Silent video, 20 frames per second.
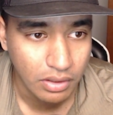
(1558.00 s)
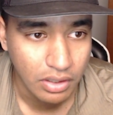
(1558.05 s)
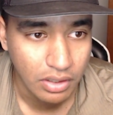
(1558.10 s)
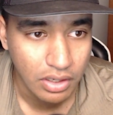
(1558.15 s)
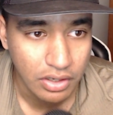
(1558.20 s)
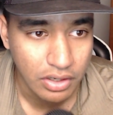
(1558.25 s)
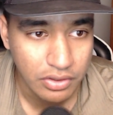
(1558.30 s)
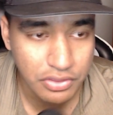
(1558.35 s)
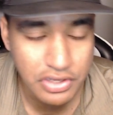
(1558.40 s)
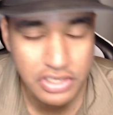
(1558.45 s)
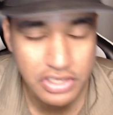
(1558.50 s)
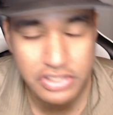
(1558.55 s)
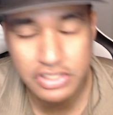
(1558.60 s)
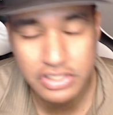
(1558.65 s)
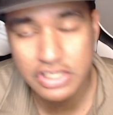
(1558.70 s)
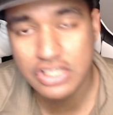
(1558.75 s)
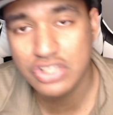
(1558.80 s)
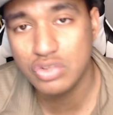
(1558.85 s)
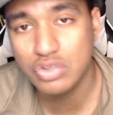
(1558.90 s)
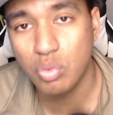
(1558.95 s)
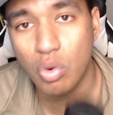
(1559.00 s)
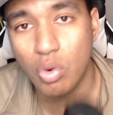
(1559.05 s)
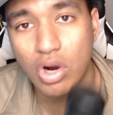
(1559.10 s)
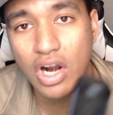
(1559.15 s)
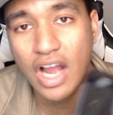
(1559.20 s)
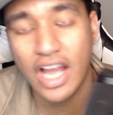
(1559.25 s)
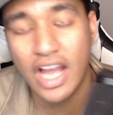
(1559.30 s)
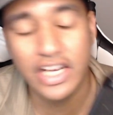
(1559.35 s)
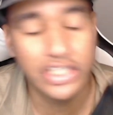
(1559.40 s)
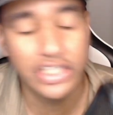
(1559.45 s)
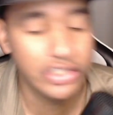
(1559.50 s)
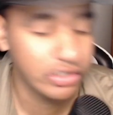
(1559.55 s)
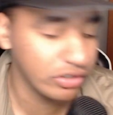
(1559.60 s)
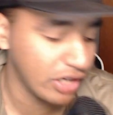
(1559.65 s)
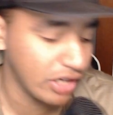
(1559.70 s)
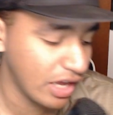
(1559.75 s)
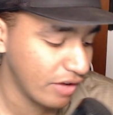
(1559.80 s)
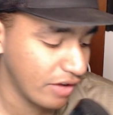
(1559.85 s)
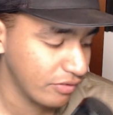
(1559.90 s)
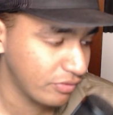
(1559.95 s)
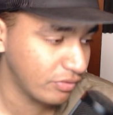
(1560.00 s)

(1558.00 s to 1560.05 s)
This is where I should have